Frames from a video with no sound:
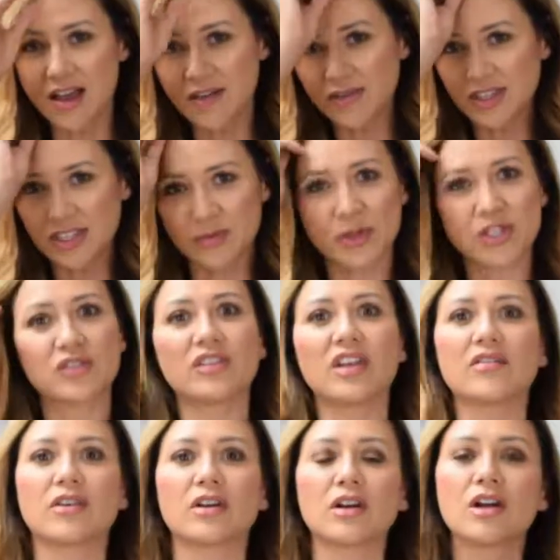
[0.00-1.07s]
have this much
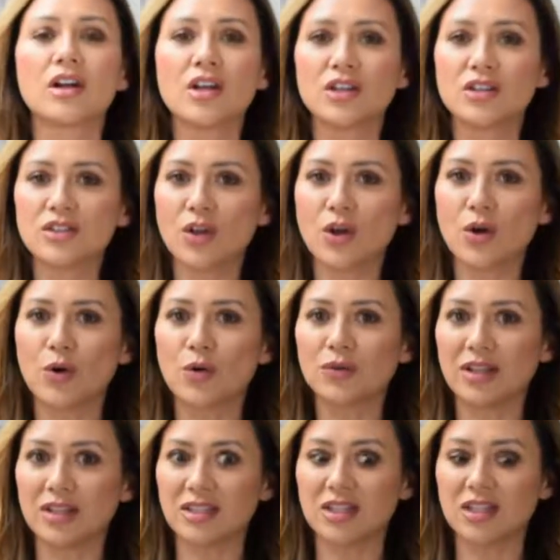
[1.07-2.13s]
flavor. So
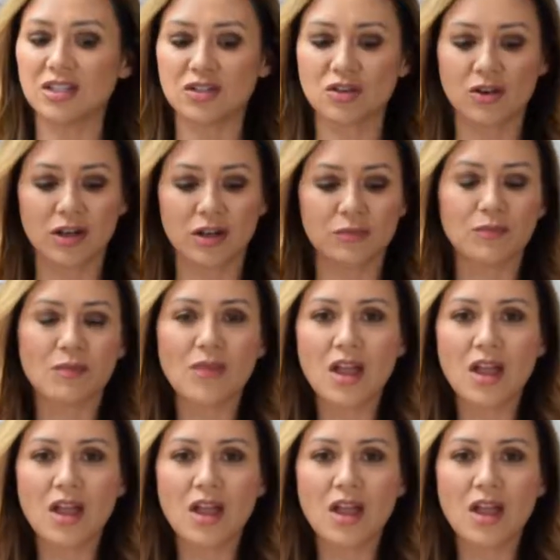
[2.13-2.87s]
let's get started.